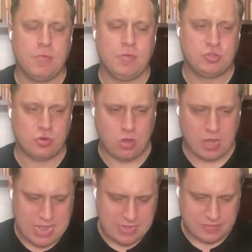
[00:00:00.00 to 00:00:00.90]
draw a
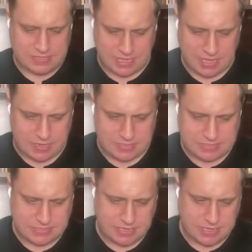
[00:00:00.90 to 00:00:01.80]
line in the sand
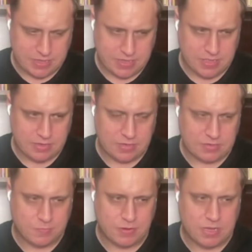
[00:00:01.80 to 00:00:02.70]
and say that
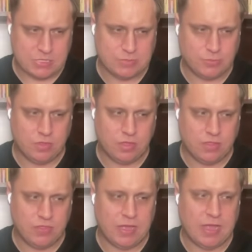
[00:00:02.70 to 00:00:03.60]
it's possible
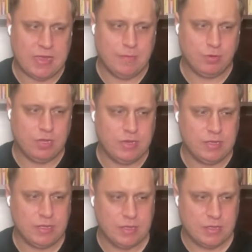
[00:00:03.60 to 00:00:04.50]
that the hybrid,
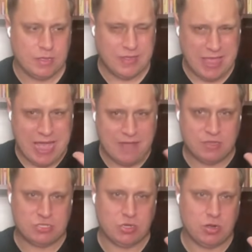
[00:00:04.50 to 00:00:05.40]
the
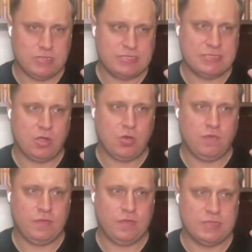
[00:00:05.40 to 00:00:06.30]
avatar
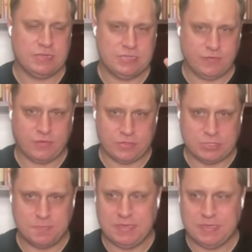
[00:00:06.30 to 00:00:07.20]
itself, is a different
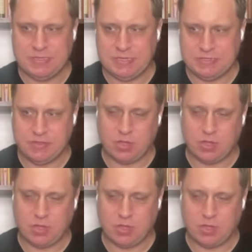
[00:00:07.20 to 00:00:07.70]
species than the